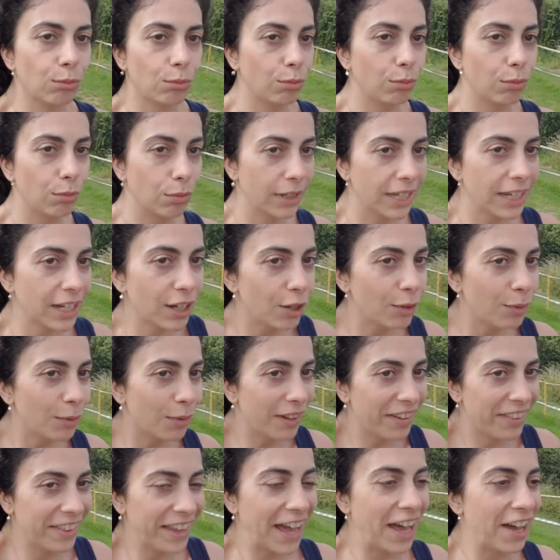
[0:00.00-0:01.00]
we don't
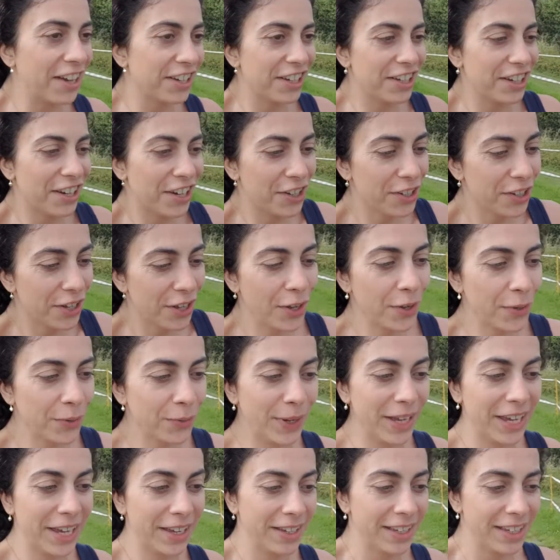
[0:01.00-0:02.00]
want that, you know,
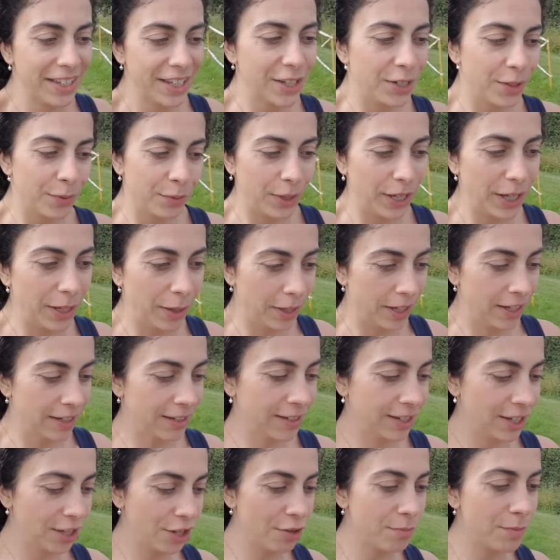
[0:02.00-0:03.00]
we're
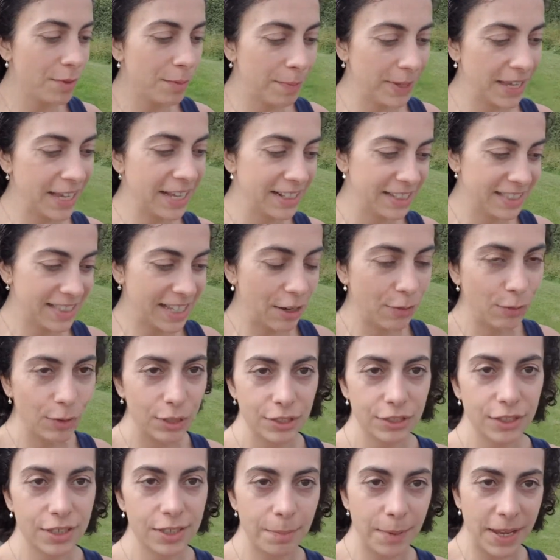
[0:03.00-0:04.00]
human beings that
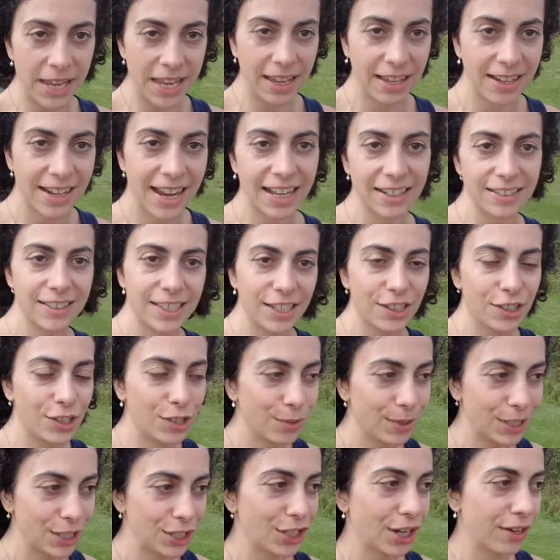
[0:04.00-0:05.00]
want to be connected
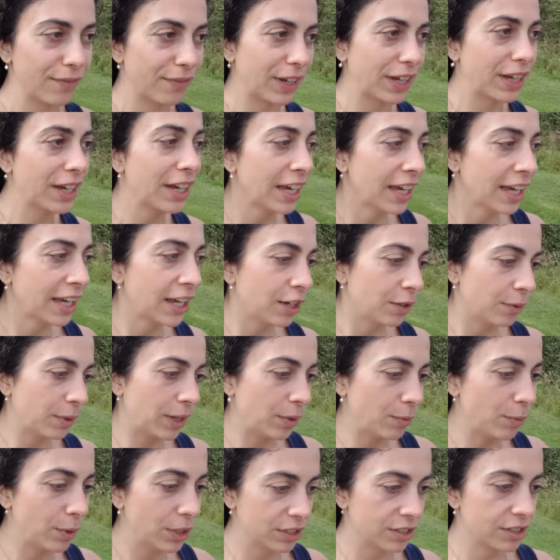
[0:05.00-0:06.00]
to each other,
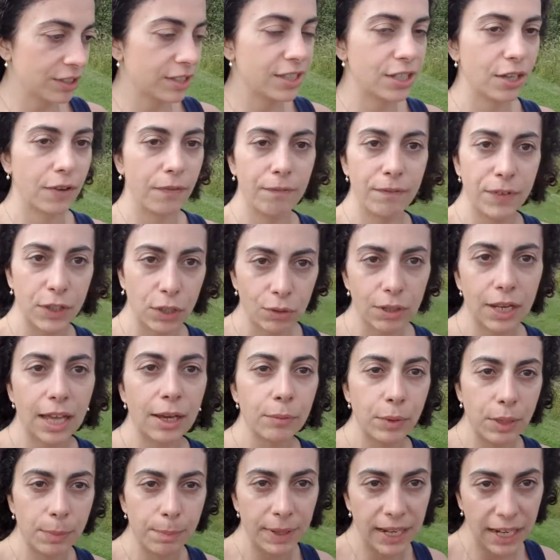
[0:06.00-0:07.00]
we want to feel like
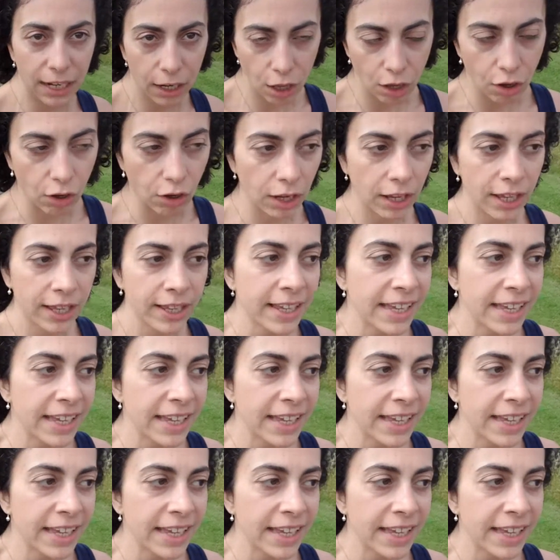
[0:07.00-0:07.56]
we belong.